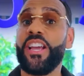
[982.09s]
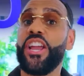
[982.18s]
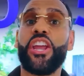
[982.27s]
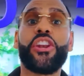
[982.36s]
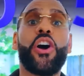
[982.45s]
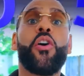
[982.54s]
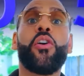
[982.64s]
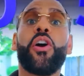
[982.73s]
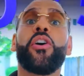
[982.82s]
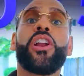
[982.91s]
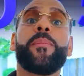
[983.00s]
You're no
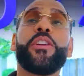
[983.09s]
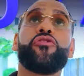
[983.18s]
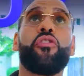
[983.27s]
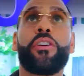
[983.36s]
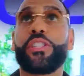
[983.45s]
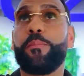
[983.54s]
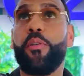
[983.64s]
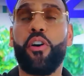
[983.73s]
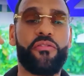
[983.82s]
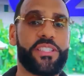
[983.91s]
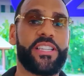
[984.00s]
longer going to be drawing support
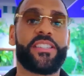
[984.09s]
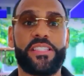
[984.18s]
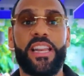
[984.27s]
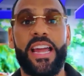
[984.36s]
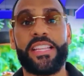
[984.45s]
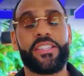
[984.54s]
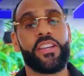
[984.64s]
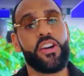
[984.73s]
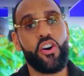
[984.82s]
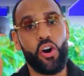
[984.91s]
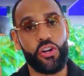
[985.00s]
and resistance lines
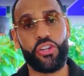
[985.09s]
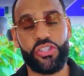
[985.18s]
on your